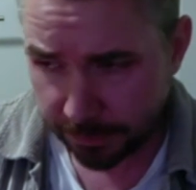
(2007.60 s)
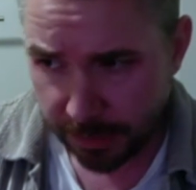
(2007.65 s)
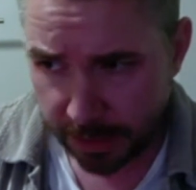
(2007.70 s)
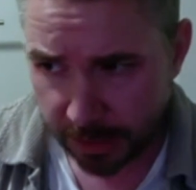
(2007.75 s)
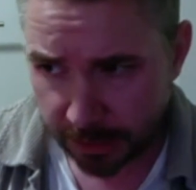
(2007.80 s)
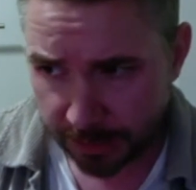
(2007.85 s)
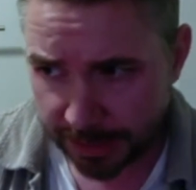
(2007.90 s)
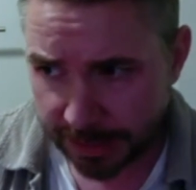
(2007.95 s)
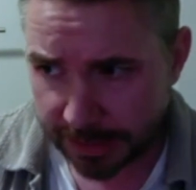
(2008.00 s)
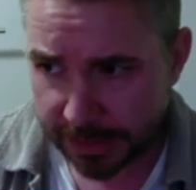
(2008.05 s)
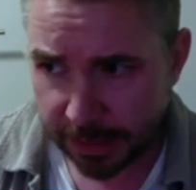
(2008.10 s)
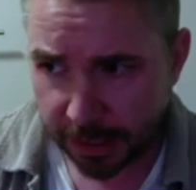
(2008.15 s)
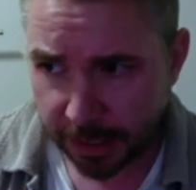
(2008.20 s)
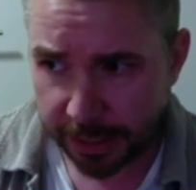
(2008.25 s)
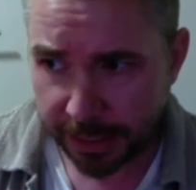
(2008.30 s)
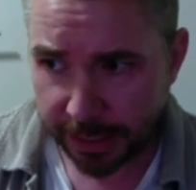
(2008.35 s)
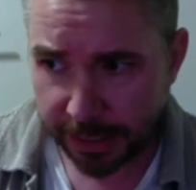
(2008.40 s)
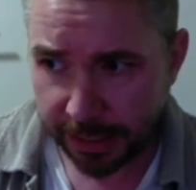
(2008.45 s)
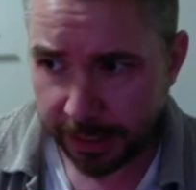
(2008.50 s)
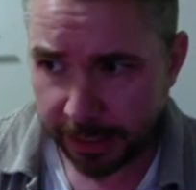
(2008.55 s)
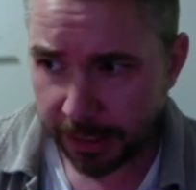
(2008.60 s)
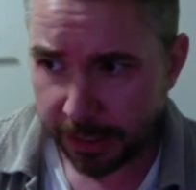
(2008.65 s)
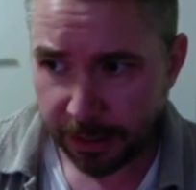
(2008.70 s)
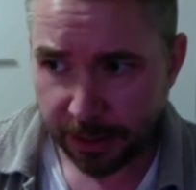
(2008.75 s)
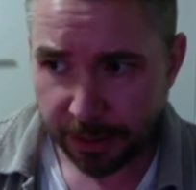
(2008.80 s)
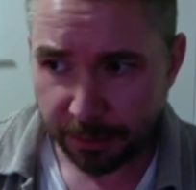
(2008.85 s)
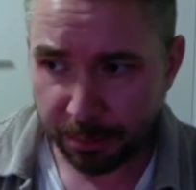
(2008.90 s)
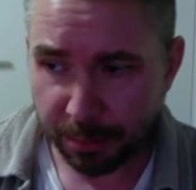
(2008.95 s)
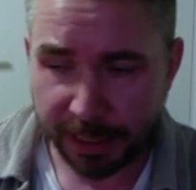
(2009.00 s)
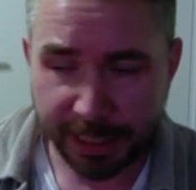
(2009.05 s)
this guy he
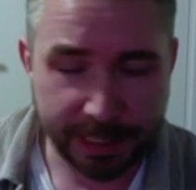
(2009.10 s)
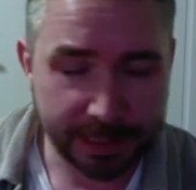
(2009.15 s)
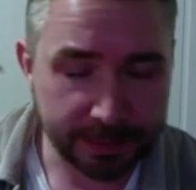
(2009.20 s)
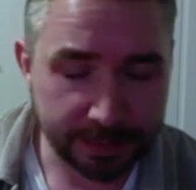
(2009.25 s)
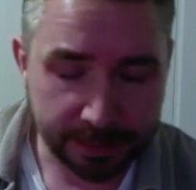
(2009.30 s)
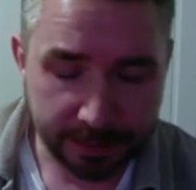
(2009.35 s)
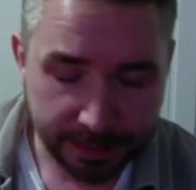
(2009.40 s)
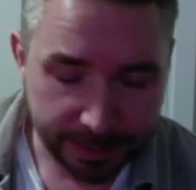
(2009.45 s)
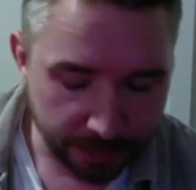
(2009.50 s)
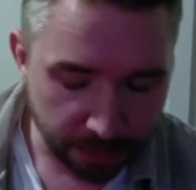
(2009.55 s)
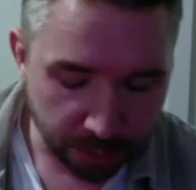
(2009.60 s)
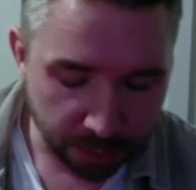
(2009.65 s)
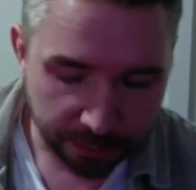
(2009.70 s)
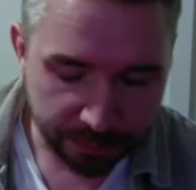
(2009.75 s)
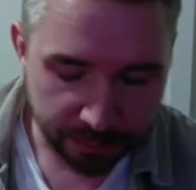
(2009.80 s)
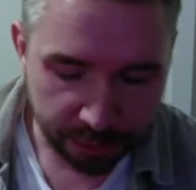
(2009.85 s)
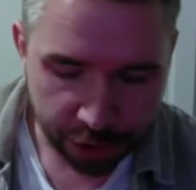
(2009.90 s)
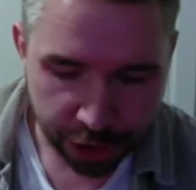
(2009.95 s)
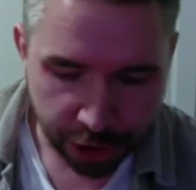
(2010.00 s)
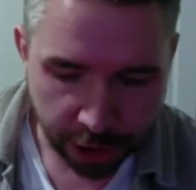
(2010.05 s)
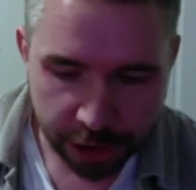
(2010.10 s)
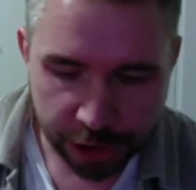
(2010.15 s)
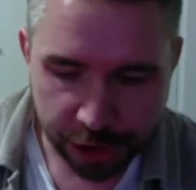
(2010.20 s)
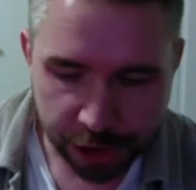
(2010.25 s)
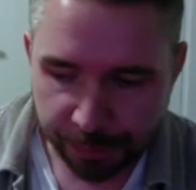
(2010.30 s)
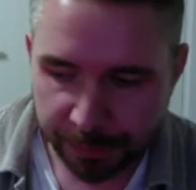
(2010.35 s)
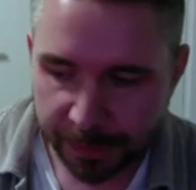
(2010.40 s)
blatantly overcharged